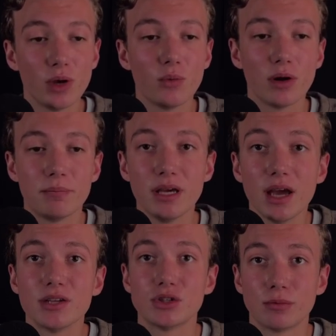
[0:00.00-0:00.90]
we will be
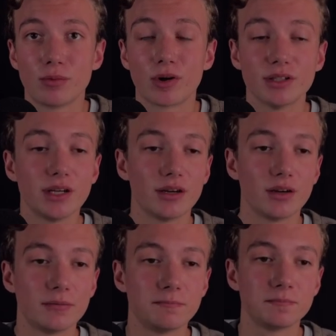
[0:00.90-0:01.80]
a Super Bowl contender.
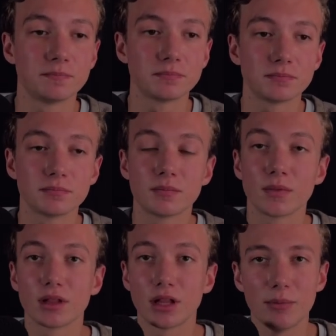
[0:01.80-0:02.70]

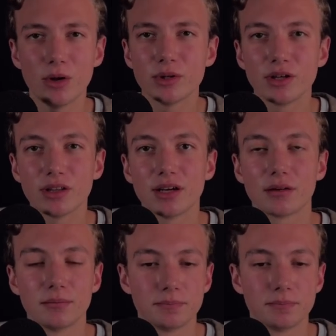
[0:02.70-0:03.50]
Let me know what y'all think.